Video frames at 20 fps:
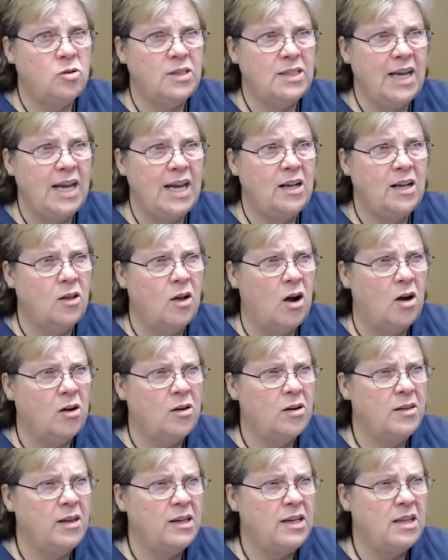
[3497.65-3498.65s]
take
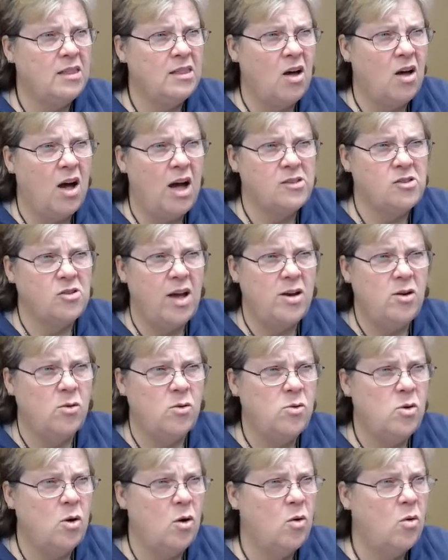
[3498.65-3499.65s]
longer than he thought. So I
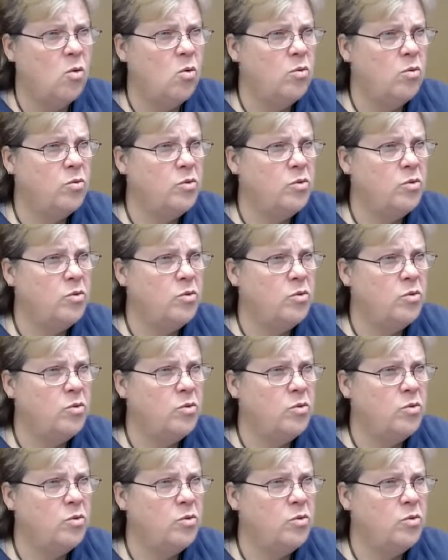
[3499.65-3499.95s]
don't know.